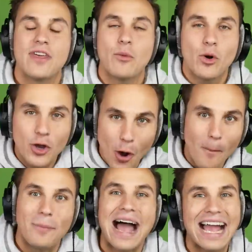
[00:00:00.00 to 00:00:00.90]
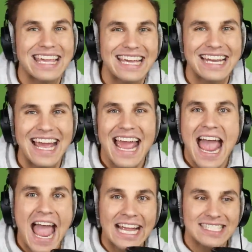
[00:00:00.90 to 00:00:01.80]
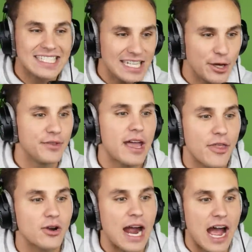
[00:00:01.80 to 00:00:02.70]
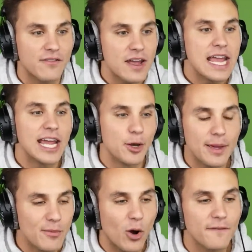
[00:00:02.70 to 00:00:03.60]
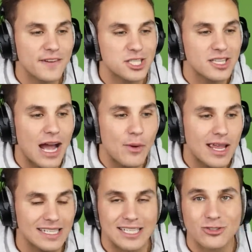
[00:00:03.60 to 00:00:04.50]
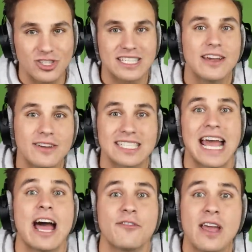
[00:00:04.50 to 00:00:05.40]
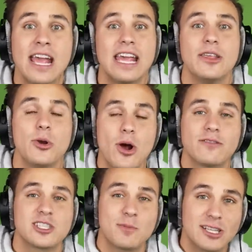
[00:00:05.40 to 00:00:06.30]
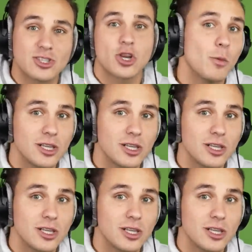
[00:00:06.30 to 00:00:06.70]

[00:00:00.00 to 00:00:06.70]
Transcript: then we'll go back in and steal the other half. It'll be more efficient that way because he'll just give us half, and then we don't have to spend so